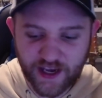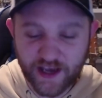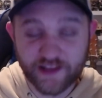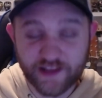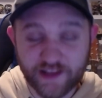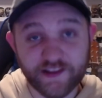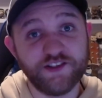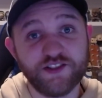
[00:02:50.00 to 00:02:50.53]

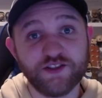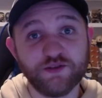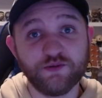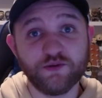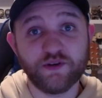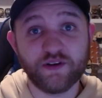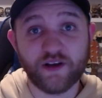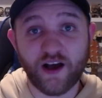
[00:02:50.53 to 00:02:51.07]
they
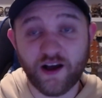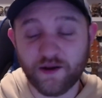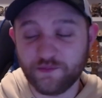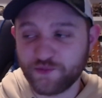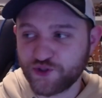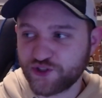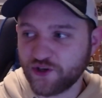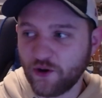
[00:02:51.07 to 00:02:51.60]
do
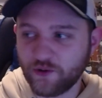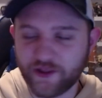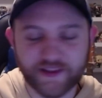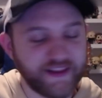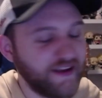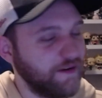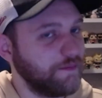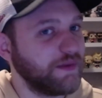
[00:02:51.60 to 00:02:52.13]
show that
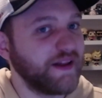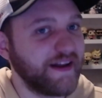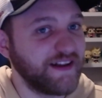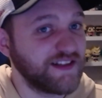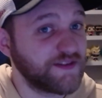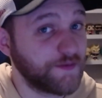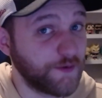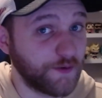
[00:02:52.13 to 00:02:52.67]
they have
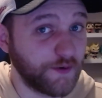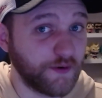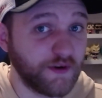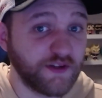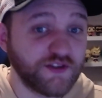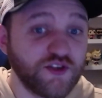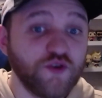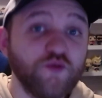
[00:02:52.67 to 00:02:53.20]
plans for
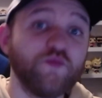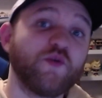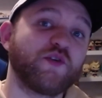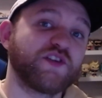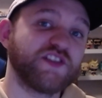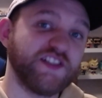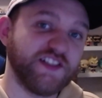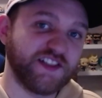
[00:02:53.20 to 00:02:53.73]
2 more
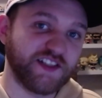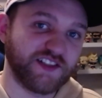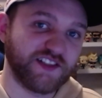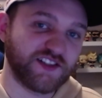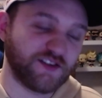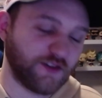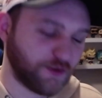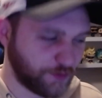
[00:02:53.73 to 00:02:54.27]

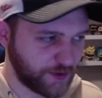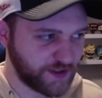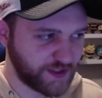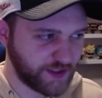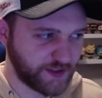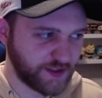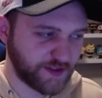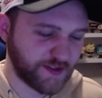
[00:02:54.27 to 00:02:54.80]
seasons, so 3
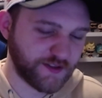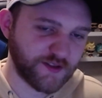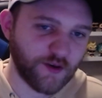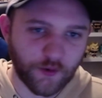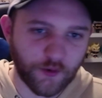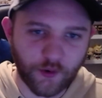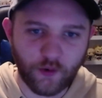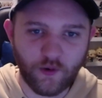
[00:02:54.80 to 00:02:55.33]
seasons in
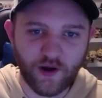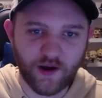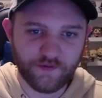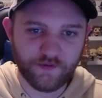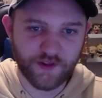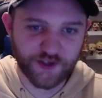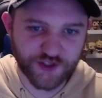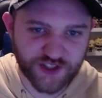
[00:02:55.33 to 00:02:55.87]
total
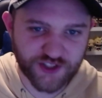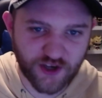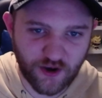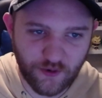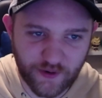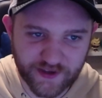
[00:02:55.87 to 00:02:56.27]
of this show.